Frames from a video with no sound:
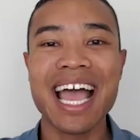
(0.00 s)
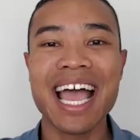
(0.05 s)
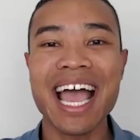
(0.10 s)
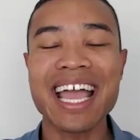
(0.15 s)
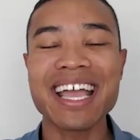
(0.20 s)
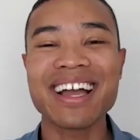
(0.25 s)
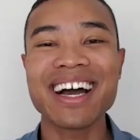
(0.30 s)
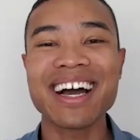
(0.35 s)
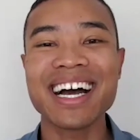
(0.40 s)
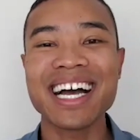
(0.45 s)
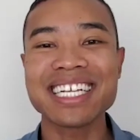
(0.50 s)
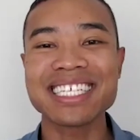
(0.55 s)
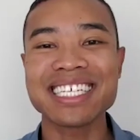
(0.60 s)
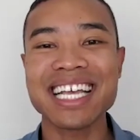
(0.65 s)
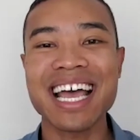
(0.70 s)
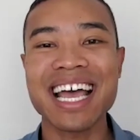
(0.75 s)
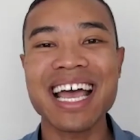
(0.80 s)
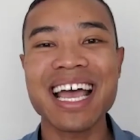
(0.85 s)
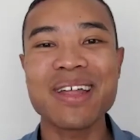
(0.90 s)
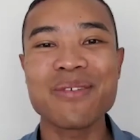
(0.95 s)
Hey guys,
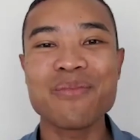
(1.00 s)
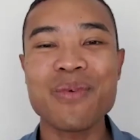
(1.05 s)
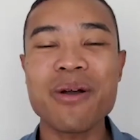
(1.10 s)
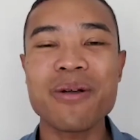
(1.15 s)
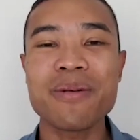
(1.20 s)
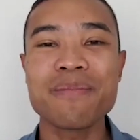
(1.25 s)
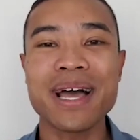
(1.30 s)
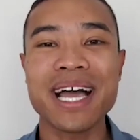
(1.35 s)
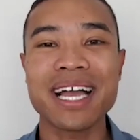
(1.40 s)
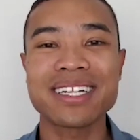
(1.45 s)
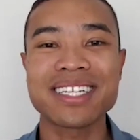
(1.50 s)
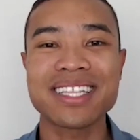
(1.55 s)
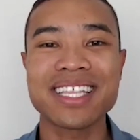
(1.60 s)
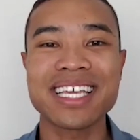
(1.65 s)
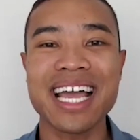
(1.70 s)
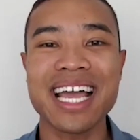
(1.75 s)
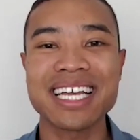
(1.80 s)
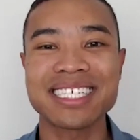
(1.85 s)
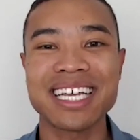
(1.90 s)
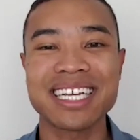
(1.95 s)
and welcome back to the
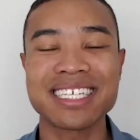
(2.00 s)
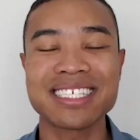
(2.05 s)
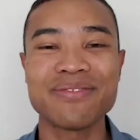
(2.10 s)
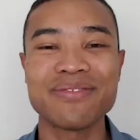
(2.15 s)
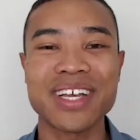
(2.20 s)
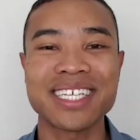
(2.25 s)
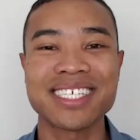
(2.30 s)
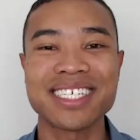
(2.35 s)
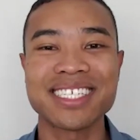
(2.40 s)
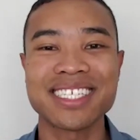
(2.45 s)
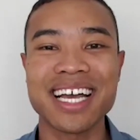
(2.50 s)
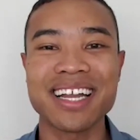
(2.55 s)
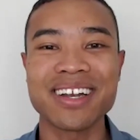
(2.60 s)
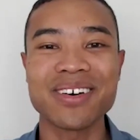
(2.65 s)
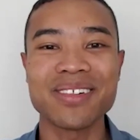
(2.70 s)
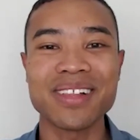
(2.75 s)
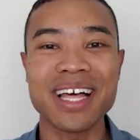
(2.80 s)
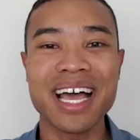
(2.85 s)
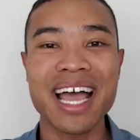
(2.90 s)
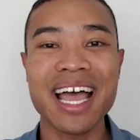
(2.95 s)
A S X Investor
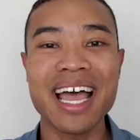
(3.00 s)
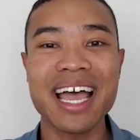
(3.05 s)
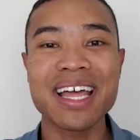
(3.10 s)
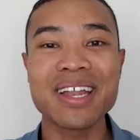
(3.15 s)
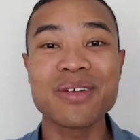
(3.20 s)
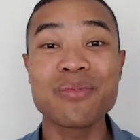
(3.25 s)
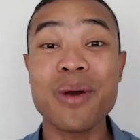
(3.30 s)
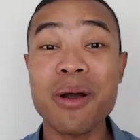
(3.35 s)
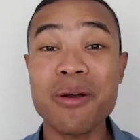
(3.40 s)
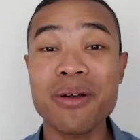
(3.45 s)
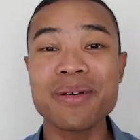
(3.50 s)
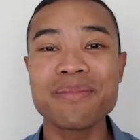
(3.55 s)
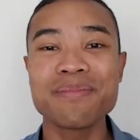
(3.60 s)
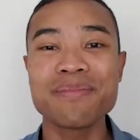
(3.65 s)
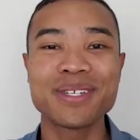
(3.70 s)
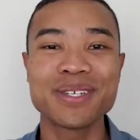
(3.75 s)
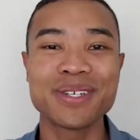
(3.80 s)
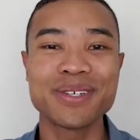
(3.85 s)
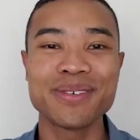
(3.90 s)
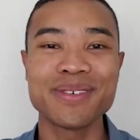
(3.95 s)
Channel, and
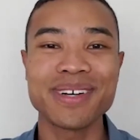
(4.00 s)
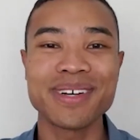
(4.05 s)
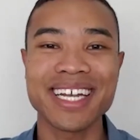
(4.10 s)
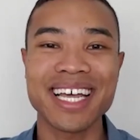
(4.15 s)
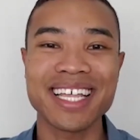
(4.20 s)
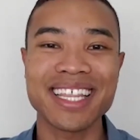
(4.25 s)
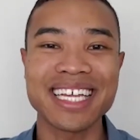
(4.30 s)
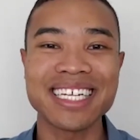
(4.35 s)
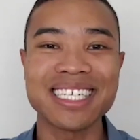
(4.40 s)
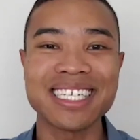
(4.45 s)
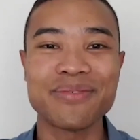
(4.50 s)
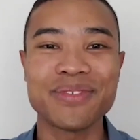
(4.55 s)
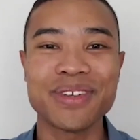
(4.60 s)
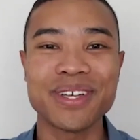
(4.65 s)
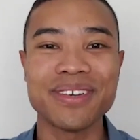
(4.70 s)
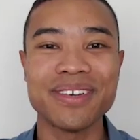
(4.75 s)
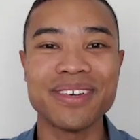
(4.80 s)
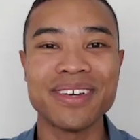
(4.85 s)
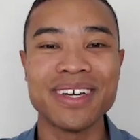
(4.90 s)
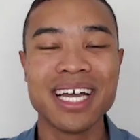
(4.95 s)
welcome to another
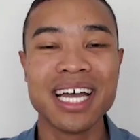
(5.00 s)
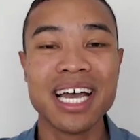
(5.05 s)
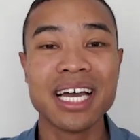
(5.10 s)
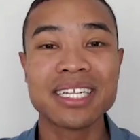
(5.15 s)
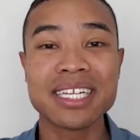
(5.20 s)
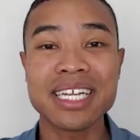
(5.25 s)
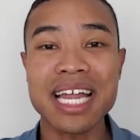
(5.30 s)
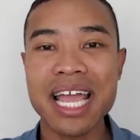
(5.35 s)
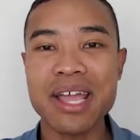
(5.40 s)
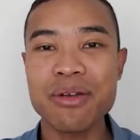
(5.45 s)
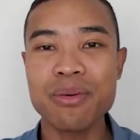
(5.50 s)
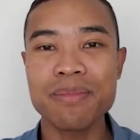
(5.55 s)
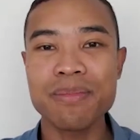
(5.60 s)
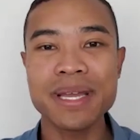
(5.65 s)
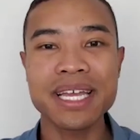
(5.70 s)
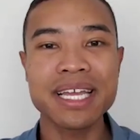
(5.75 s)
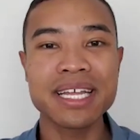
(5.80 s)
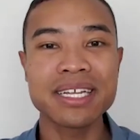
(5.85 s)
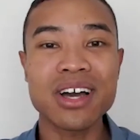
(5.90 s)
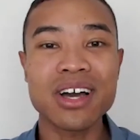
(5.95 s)
interview. Today we'll
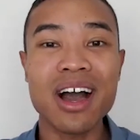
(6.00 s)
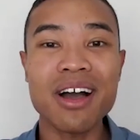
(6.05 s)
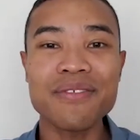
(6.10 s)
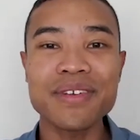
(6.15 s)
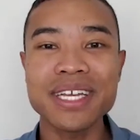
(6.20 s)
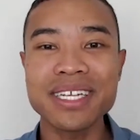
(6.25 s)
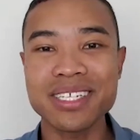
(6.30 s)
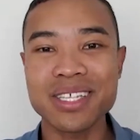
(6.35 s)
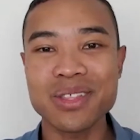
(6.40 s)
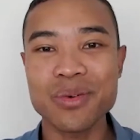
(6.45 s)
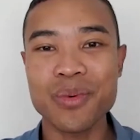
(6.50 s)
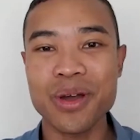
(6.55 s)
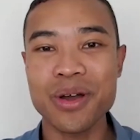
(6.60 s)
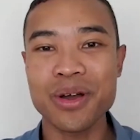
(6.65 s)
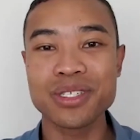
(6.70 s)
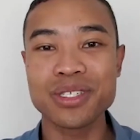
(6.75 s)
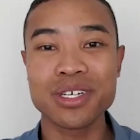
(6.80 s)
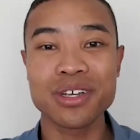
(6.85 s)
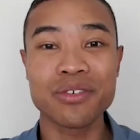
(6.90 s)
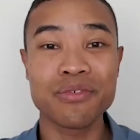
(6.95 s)
be diving into the
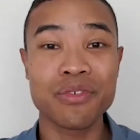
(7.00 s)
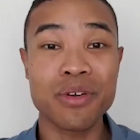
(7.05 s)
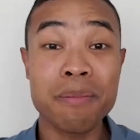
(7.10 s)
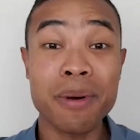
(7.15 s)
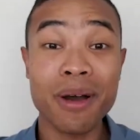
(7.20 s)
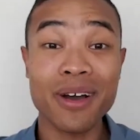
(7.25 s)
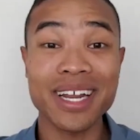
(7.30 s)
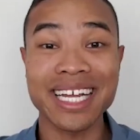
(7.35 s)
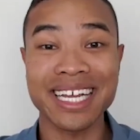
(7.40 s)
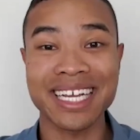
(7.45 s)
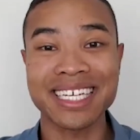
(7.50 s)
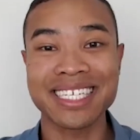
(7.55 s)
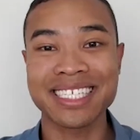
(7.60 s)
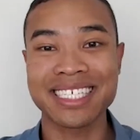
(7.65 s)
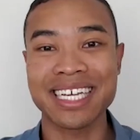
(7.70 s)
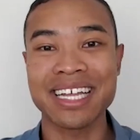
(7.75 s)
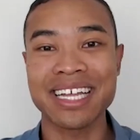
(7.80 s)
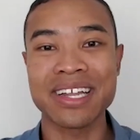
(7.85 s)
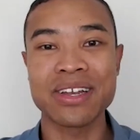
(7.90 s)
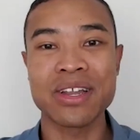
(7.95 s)
worlds of robotics
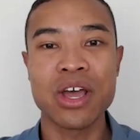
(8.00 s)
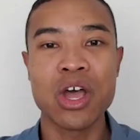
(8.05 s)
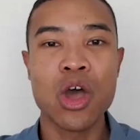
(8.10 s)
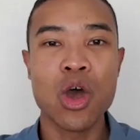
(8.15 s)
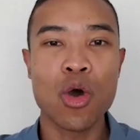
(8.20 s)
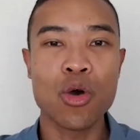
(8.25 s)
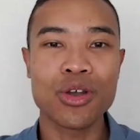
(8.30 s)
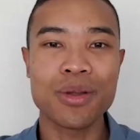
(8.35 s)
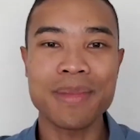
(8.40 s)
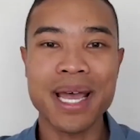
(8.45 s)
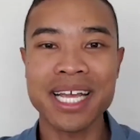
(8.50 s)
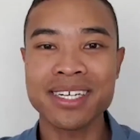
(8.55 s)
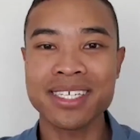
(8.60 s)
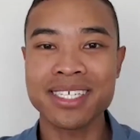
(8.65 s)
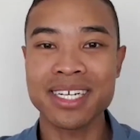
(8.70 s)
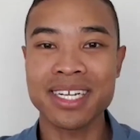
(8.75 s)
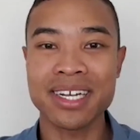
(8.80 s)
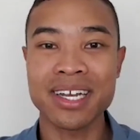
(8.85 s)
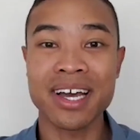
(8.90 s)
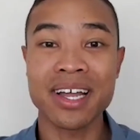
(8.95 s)
and
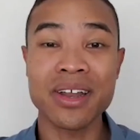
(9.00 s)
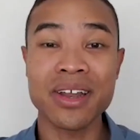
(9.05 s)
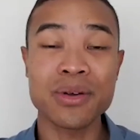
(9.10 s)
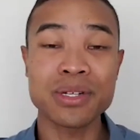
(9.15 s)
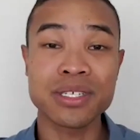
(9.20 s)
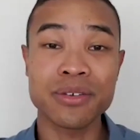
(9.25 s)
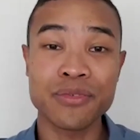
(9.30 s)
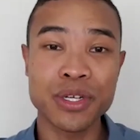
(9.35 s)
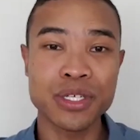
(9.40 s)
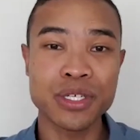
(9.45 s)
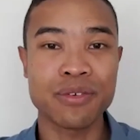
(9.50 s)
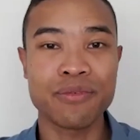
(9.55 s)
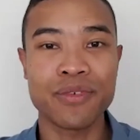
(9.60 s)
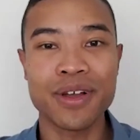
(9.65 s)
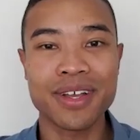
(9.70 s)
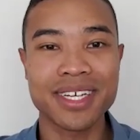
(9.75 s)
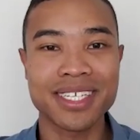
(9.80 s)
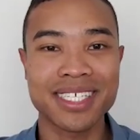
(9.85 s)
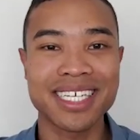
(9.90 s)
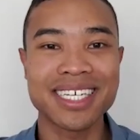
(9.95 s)
automation. I know it's a
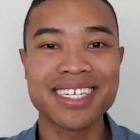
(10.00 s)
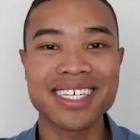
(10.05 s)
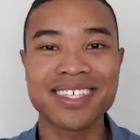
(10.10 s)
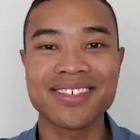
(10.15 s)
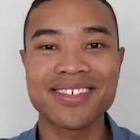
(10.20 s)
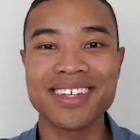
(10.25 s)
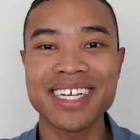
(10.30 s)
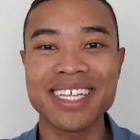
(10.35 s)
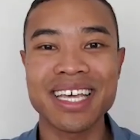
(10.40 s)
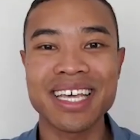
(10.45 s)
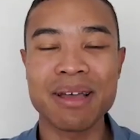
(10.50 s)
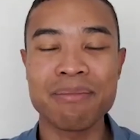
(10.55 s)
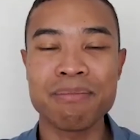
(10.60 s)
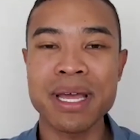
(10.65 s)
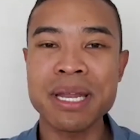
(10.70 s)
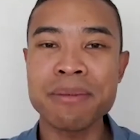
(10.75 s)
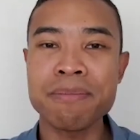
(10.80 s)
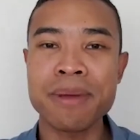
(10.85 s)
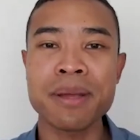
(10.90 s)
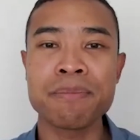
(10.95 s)
future-focused industry that
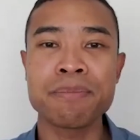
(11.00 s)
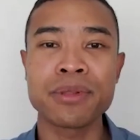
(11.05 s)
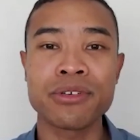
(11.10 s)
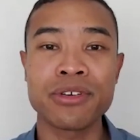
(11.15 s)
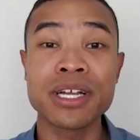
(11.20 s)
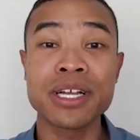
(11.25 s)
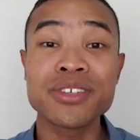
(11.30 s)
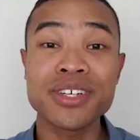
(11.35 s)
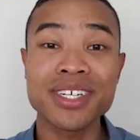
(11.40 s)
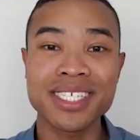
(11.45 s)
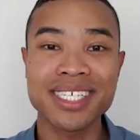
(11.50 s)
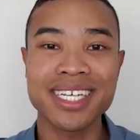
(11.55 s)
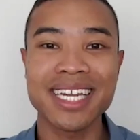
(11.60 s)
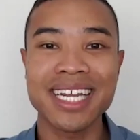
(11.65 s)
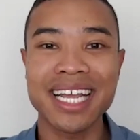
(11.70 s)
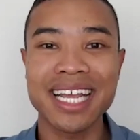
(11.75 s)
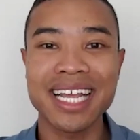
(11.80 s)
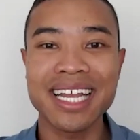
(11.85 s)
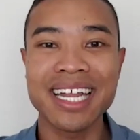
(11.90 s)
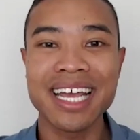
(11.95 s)
many people are interested
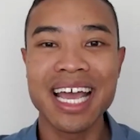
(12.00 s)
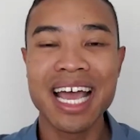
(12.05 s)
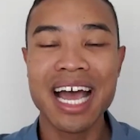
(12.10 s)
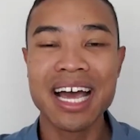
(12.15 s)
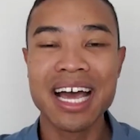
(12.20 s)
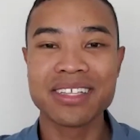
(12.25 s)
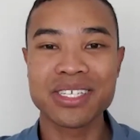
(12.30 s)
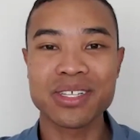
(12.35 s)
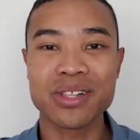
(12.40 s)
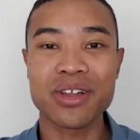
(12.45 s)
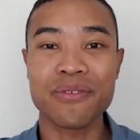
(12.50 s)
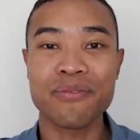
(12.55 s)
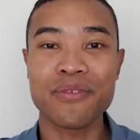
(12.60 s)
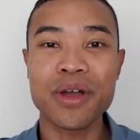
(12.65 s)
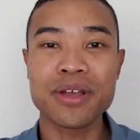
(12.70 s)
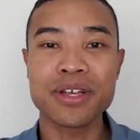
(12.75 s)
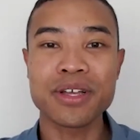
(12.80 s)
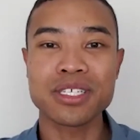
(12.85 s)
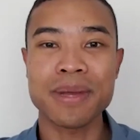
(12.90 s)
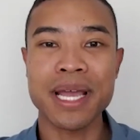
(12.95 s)
in. There's a lot of
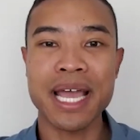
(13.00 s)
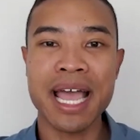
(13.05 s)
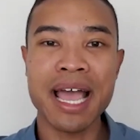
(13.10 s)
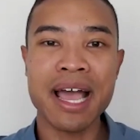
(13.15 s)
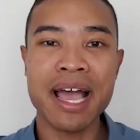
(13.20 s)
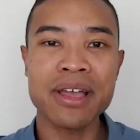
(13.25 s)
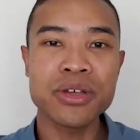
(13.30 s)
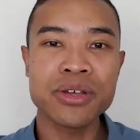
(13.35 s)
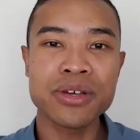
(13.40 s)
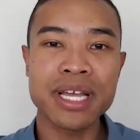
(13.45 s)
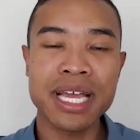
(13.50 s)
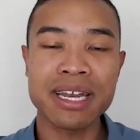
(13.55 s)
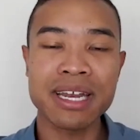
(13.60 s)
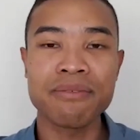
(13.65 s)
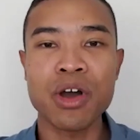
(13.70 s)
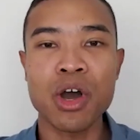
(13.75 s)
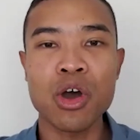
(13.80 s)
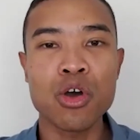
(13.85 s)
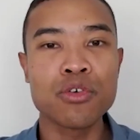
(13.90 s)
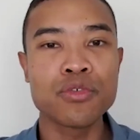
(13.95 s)
focus about how you could get
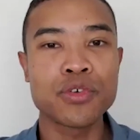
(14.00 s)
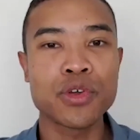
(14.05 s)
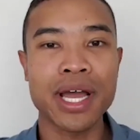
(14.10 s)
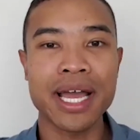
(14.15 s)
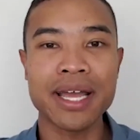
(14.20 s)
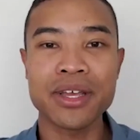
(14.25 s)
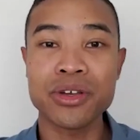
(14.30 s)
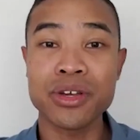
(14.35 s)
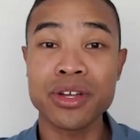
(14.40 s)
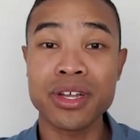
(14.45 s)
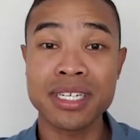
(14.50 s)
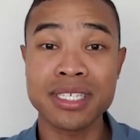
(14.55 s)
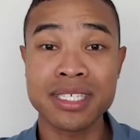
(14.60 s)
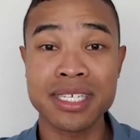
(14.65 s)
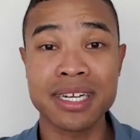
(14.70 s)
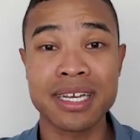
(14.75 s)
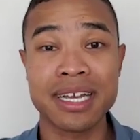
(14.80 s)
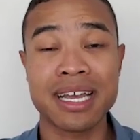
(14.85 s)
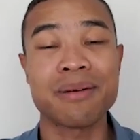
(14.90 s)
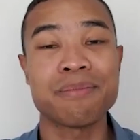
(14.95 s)
involved or how you could
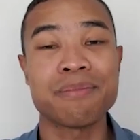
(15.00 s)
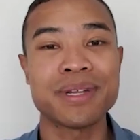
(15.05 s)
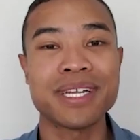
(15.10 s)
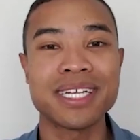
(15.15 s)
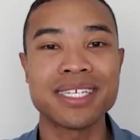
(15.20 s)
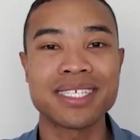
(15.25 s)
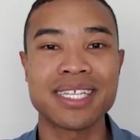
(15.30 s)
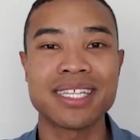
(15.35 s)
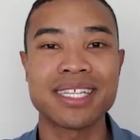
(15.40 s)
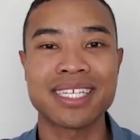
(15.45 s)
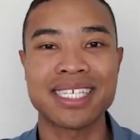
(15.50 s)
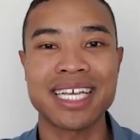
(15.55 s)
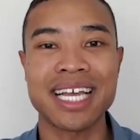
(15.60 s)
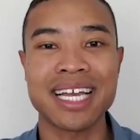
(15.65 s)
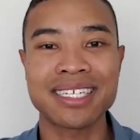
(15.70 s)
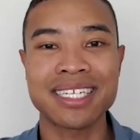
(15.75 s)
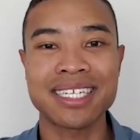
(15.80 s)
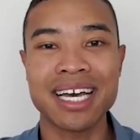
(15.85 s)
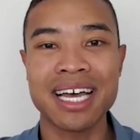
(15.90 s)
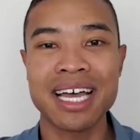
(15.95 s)
consider companies in the
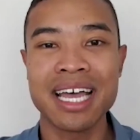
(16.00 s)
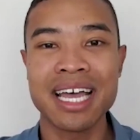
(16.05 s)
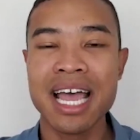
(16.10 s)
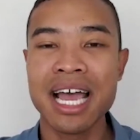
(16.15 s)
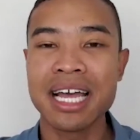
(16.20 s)
sector.